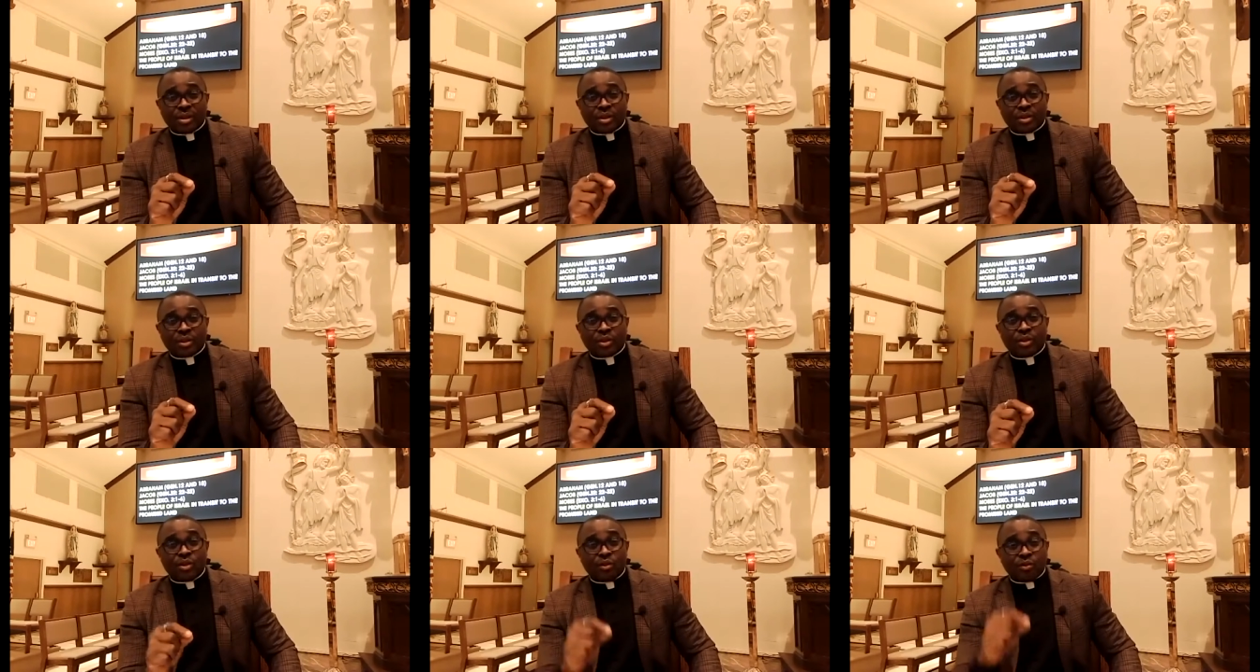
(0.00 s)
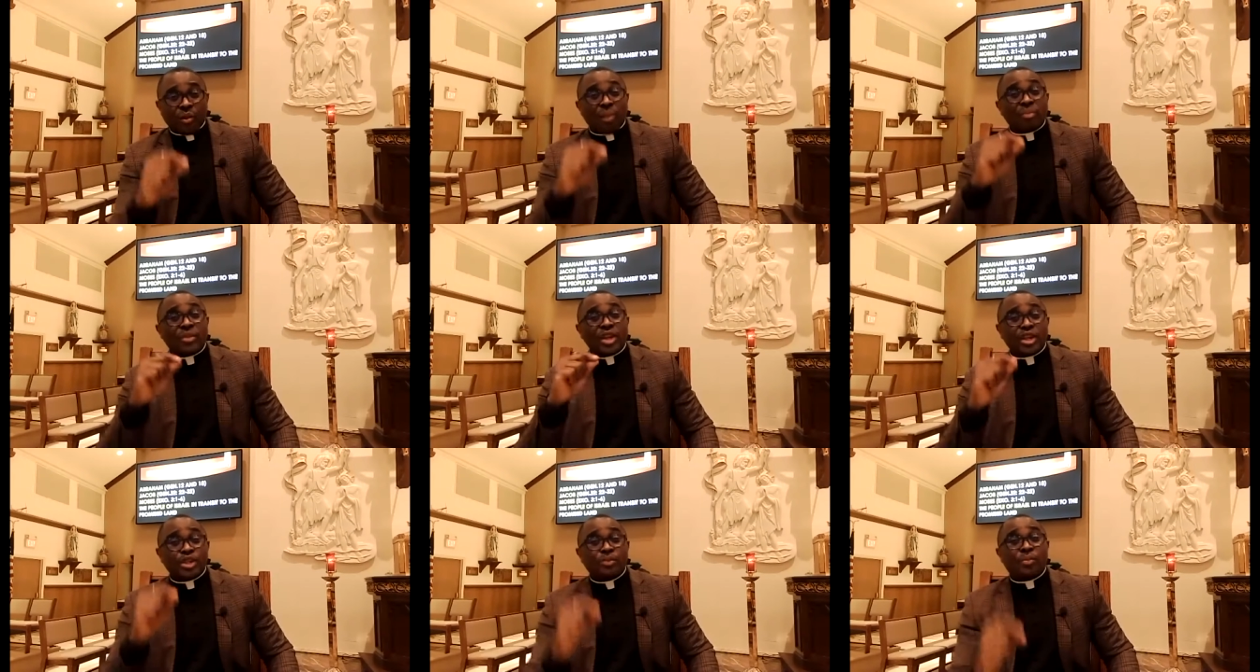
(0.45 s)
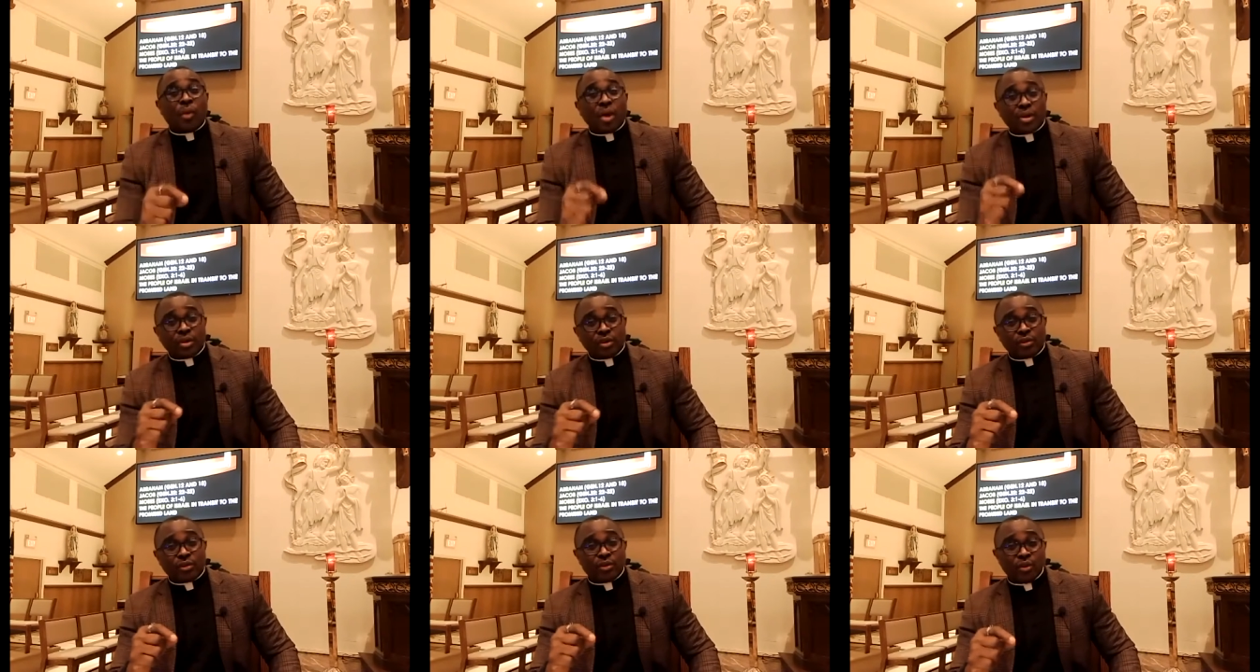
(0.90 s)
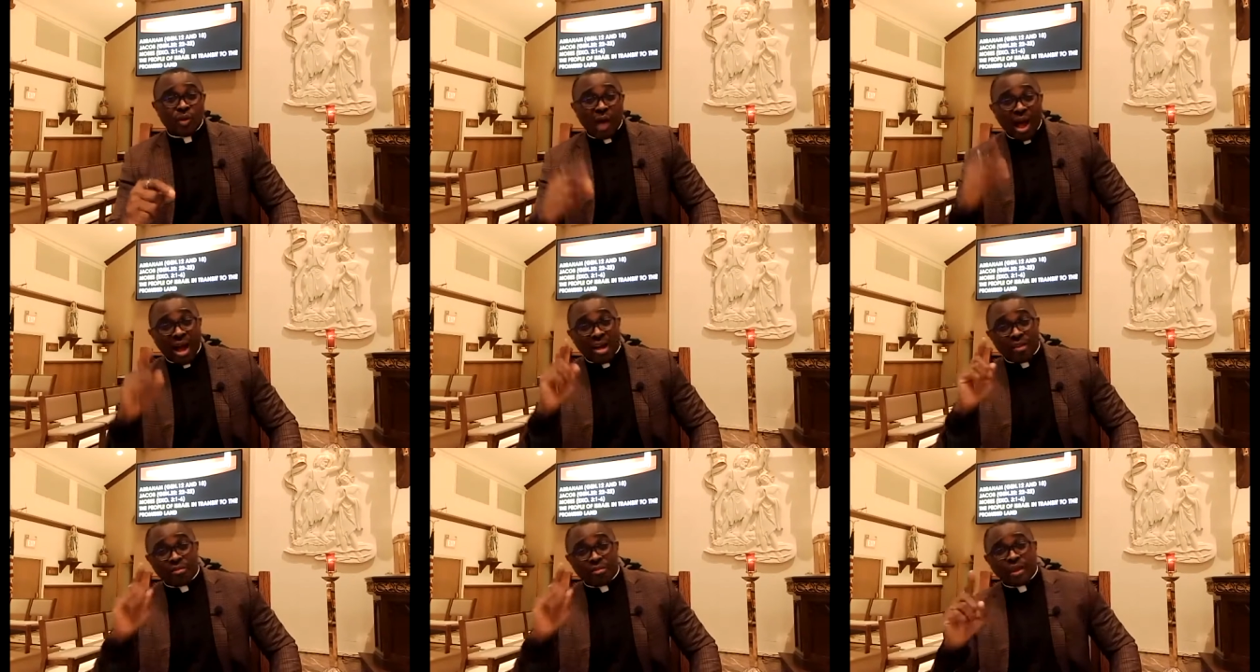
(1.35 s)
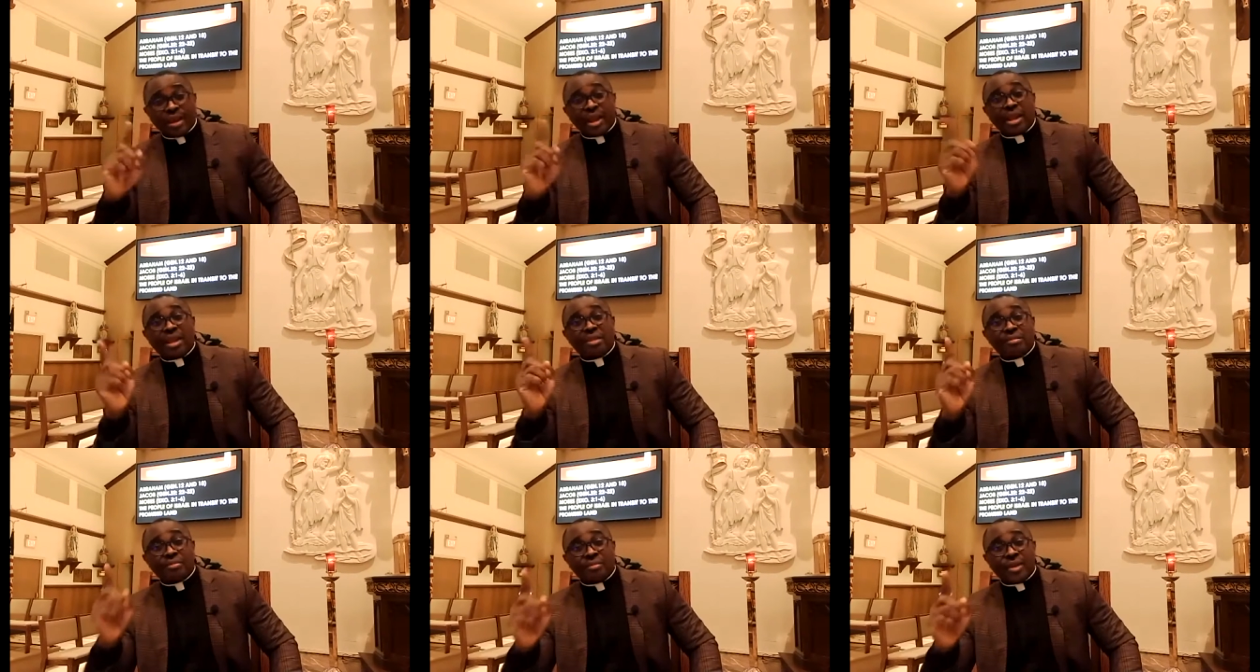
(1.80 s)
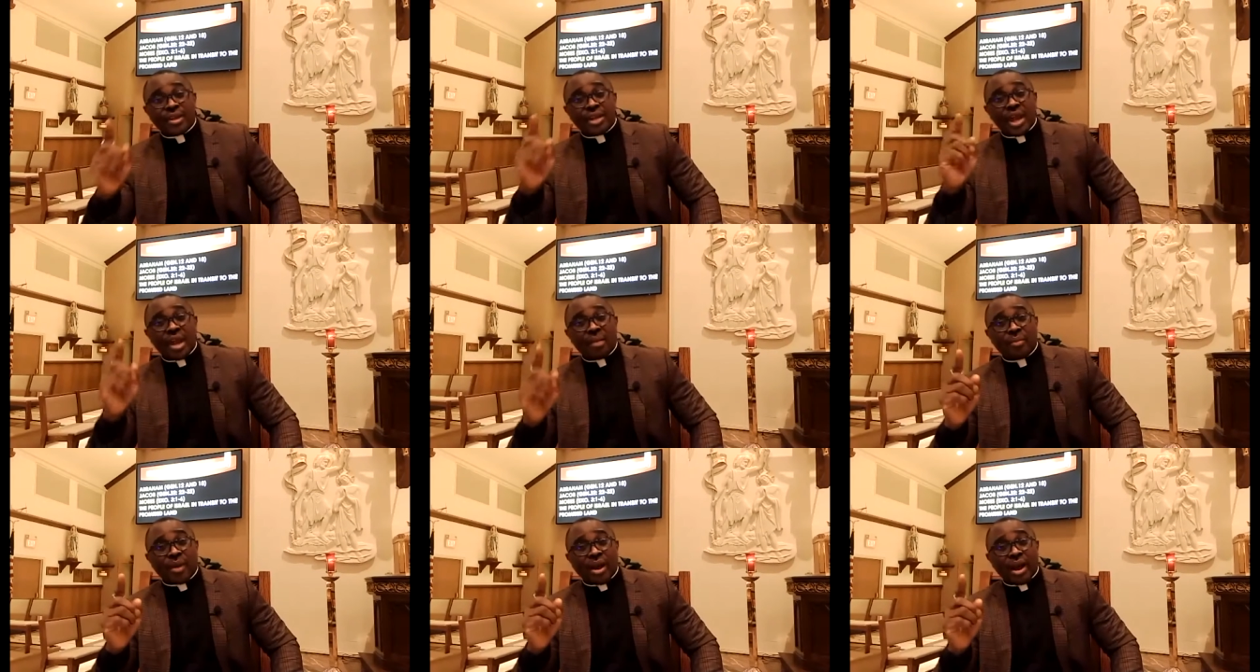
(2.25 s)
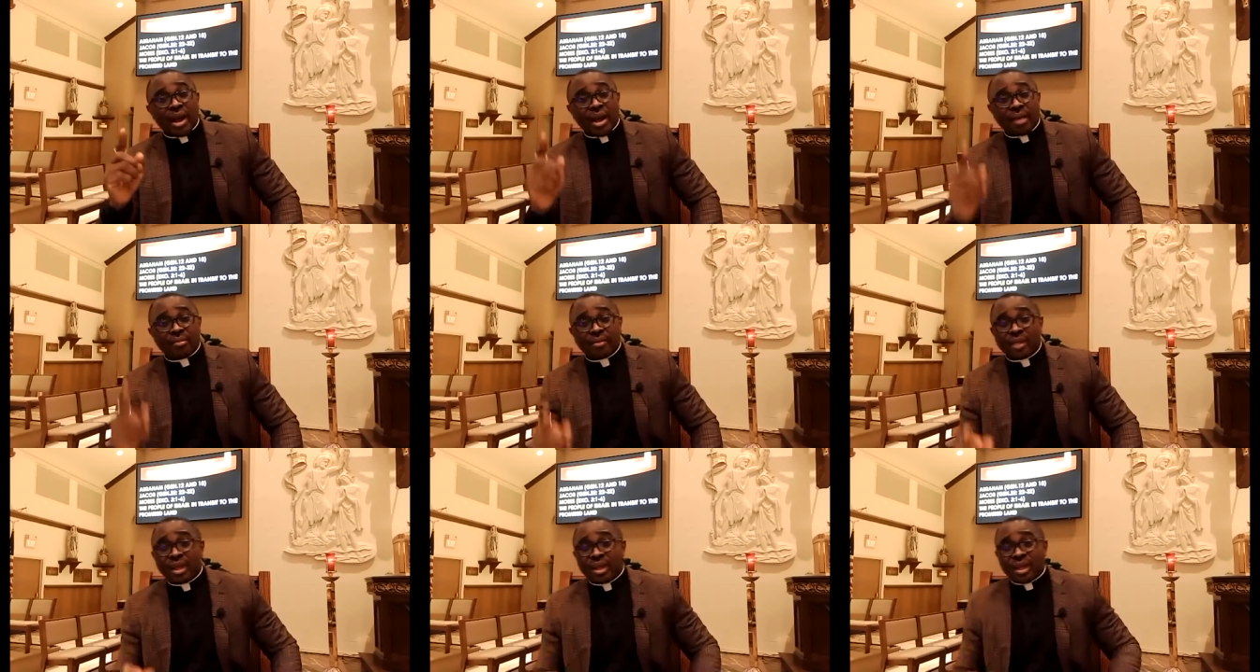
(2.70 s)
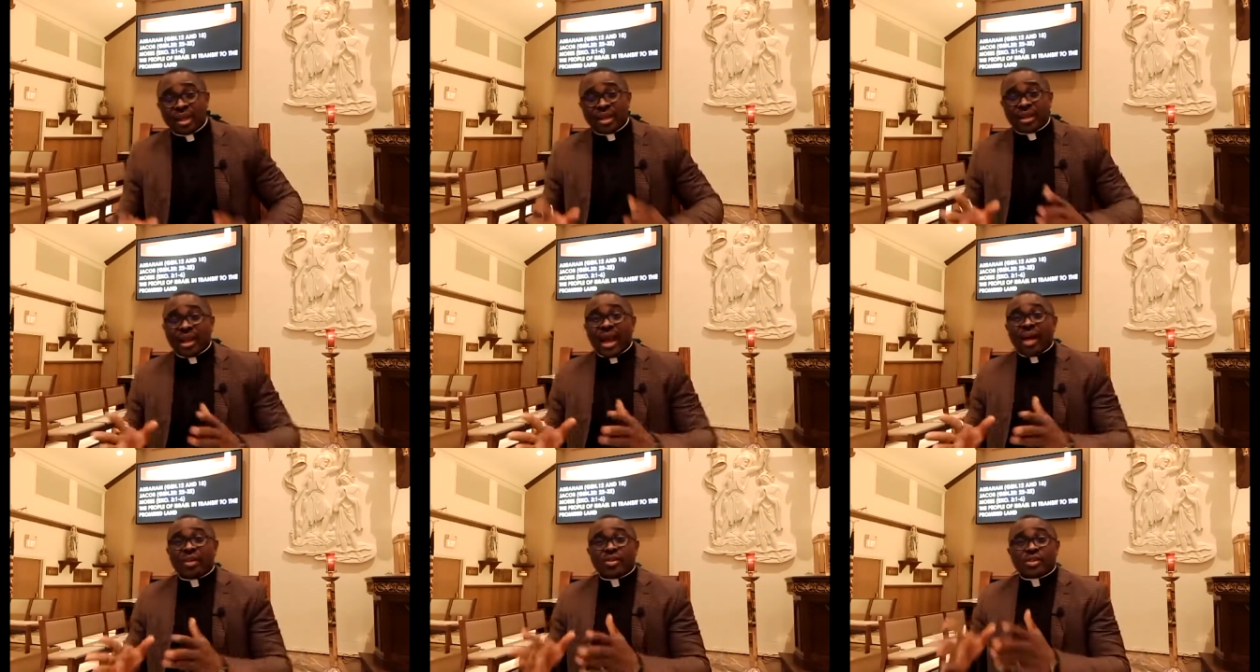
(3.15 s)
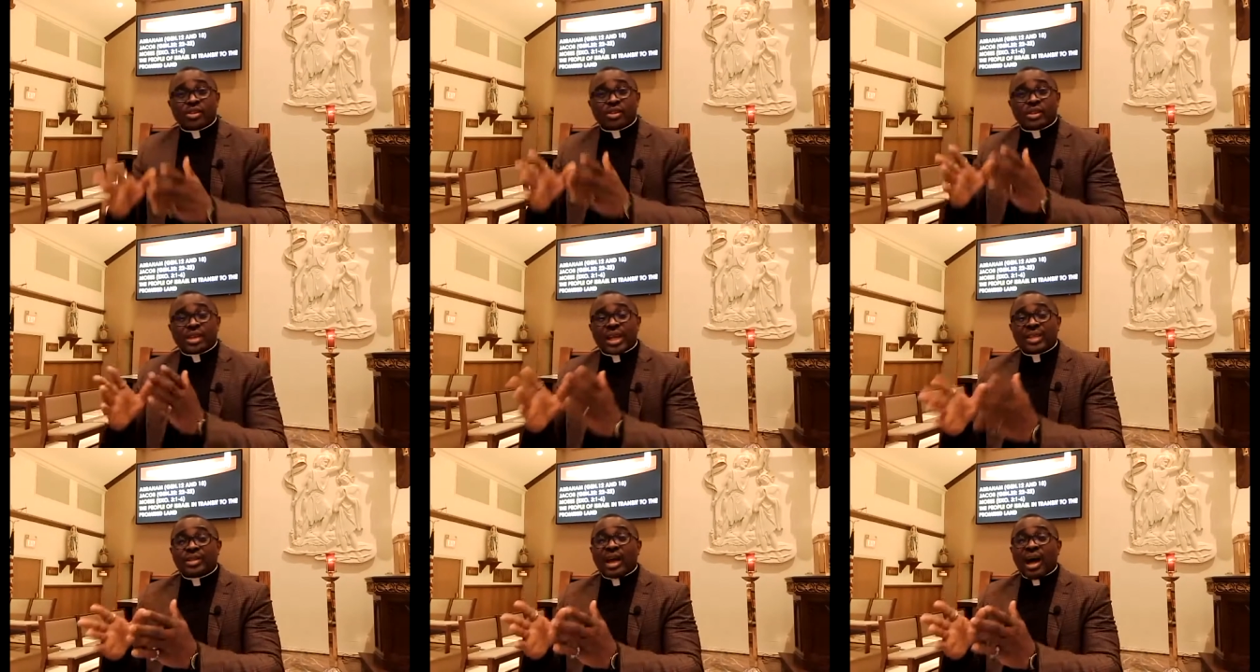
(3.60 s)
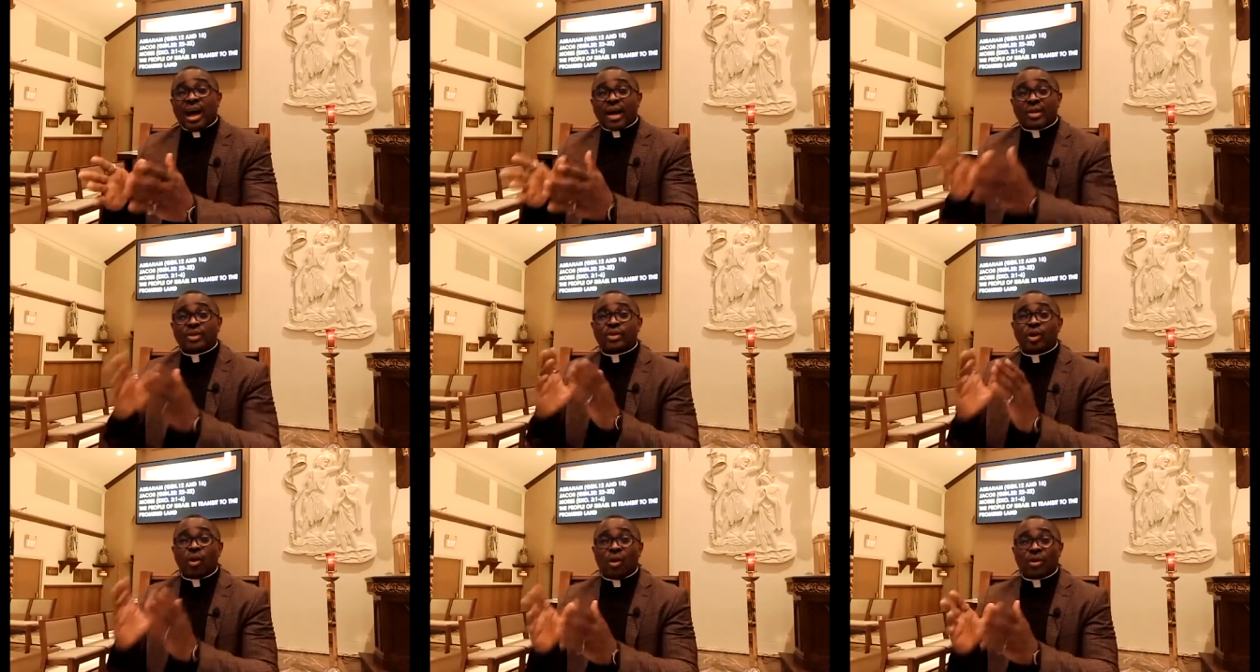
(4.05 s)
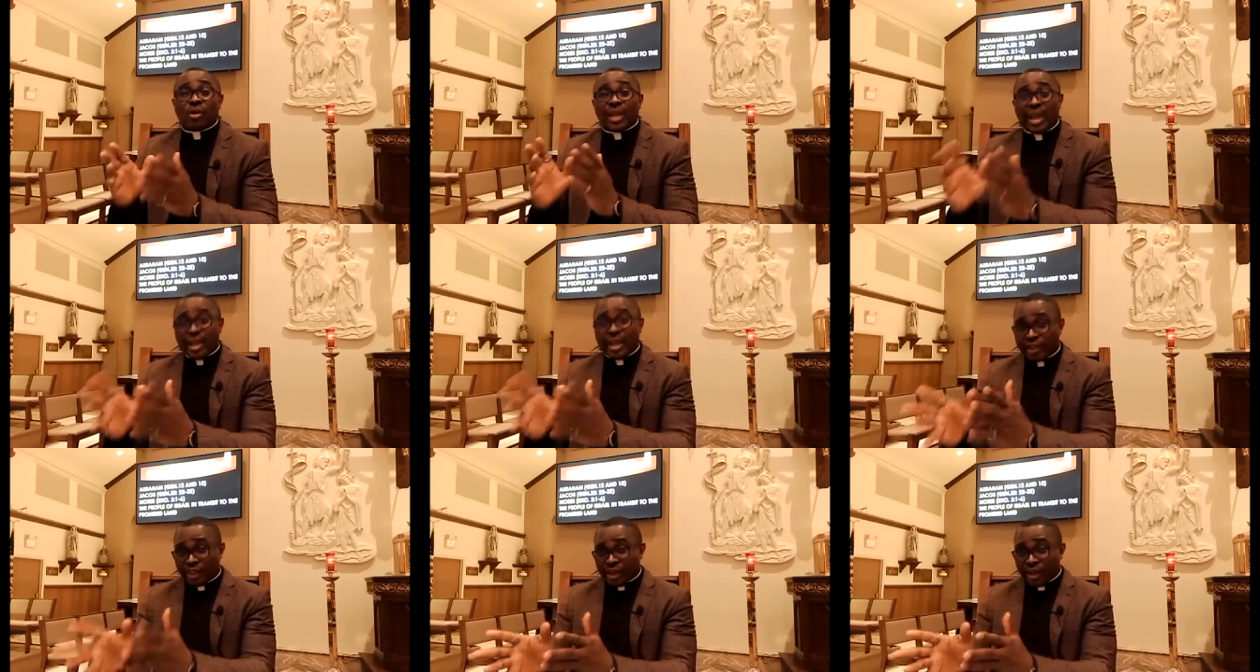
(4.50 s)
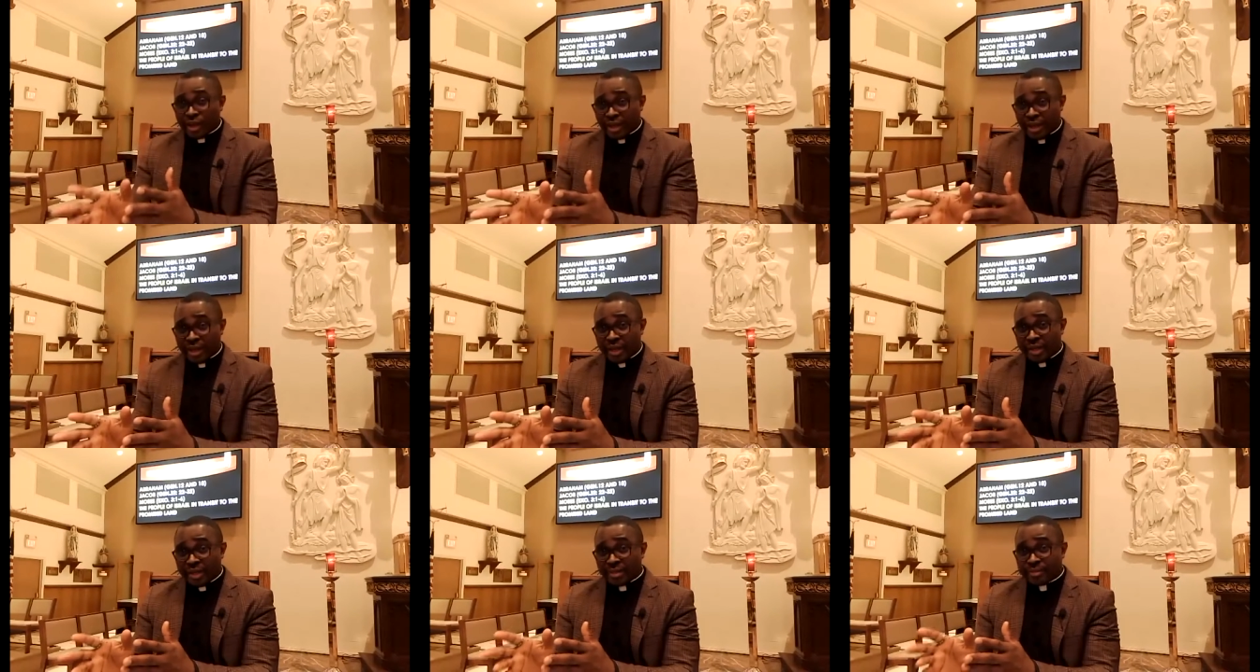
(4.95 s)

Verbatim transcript: So, from this point of view, our father in faith, Abraham, now set out on a journey.